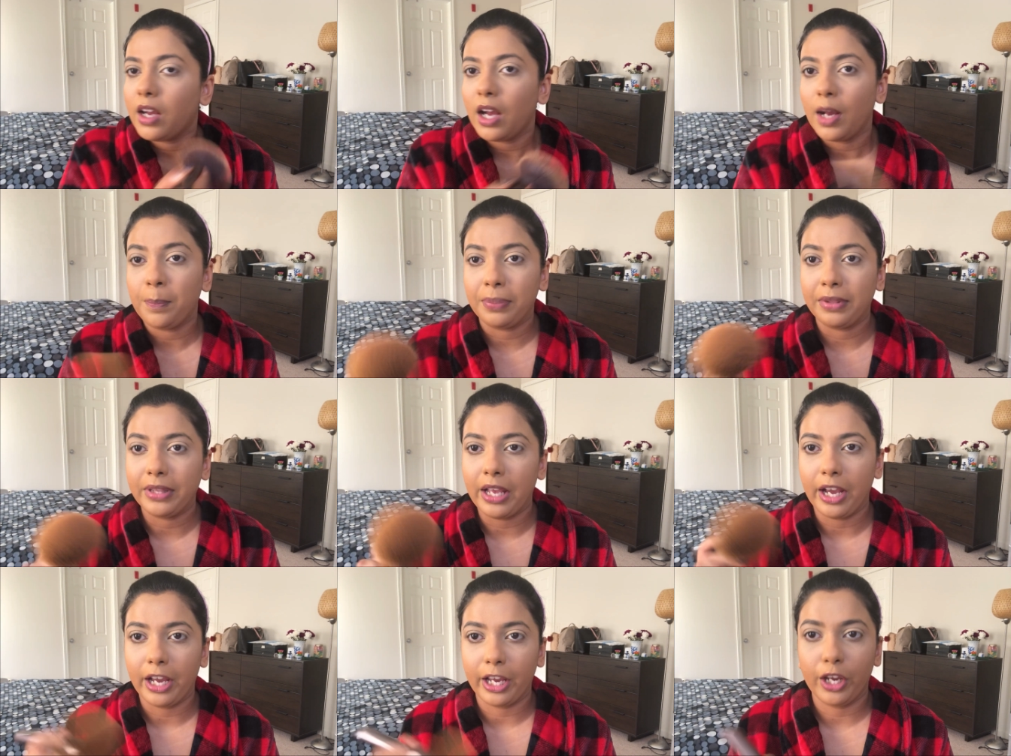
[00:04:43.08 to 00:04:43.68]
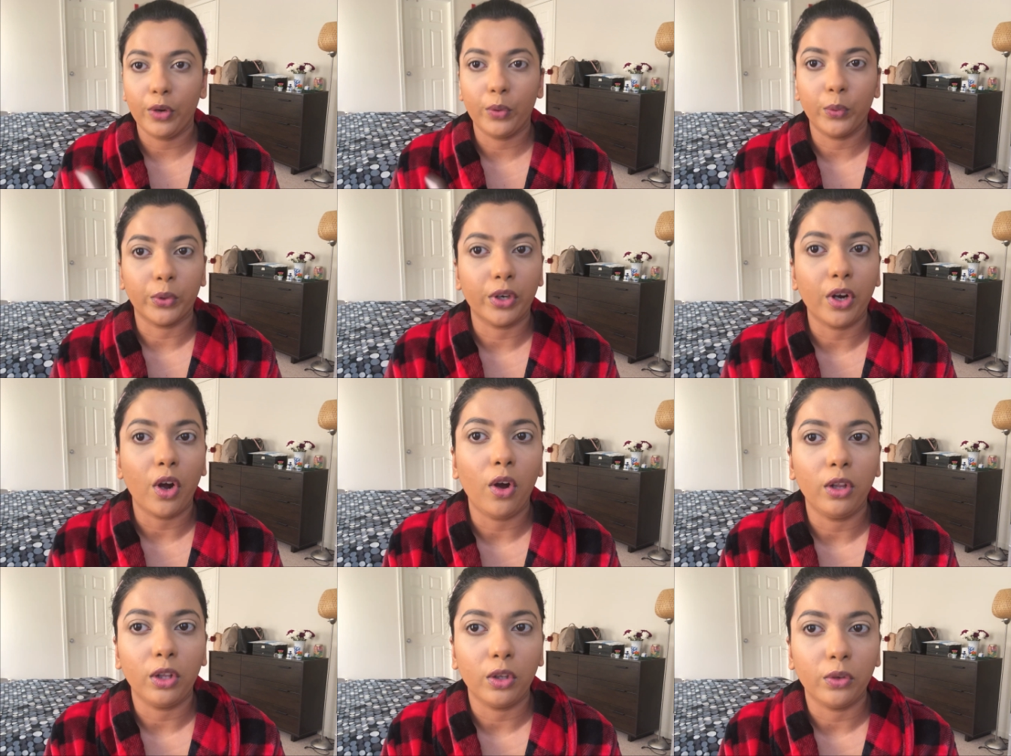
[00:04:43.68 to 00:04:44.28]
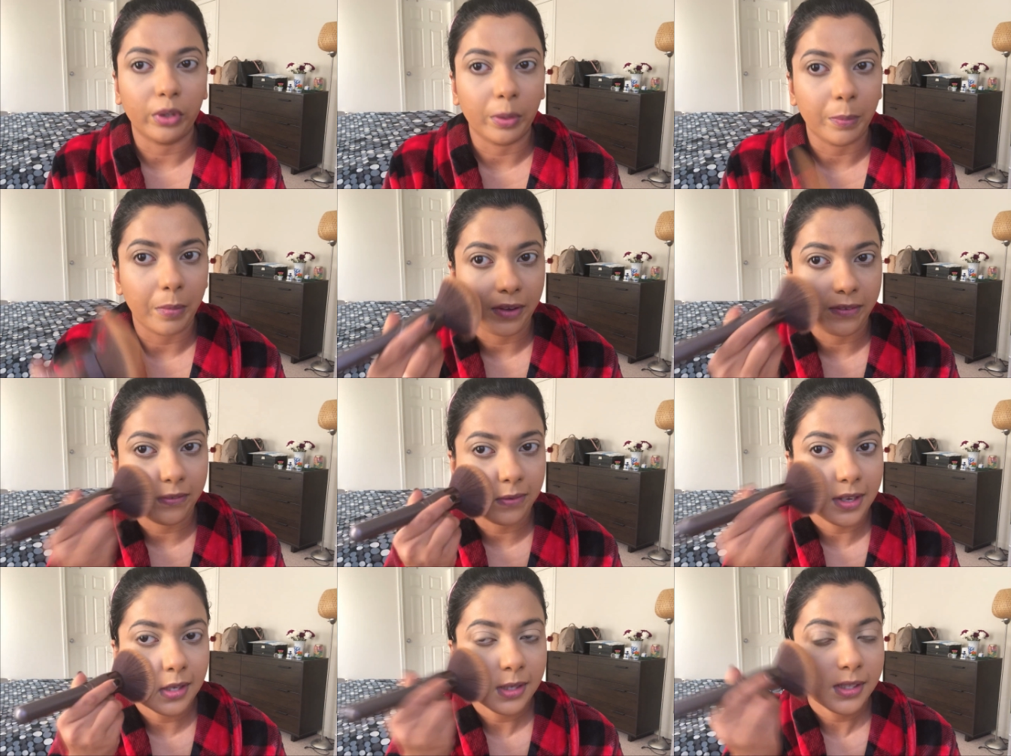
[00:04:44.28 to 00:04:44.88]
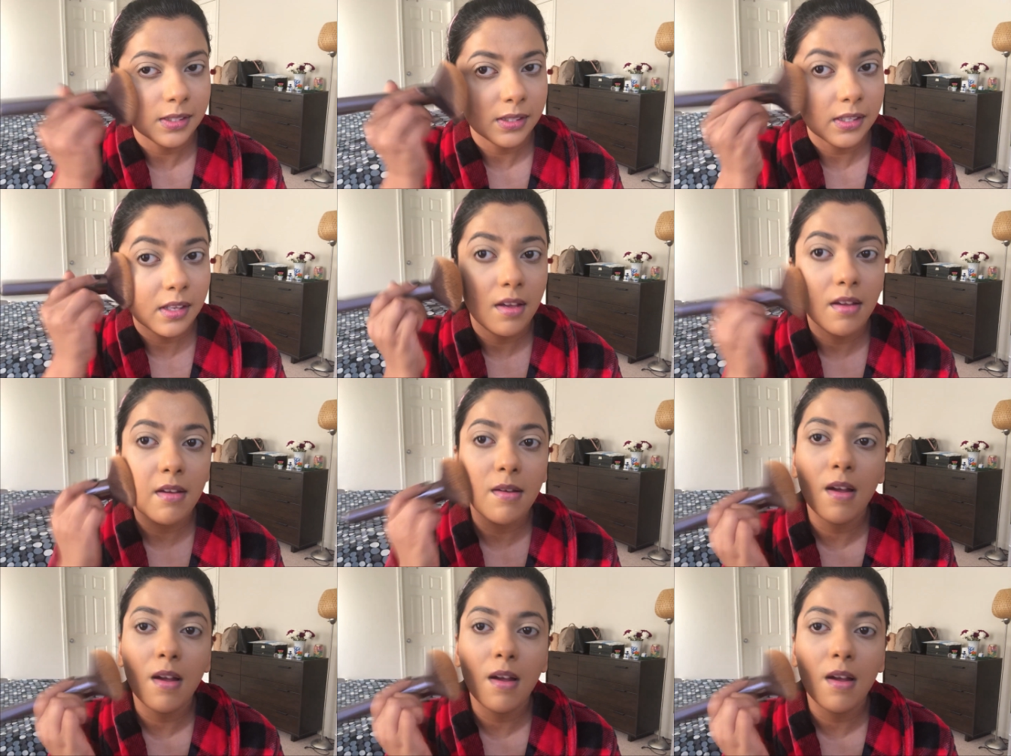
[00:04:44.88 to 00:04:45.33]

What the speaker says: apply all over my face.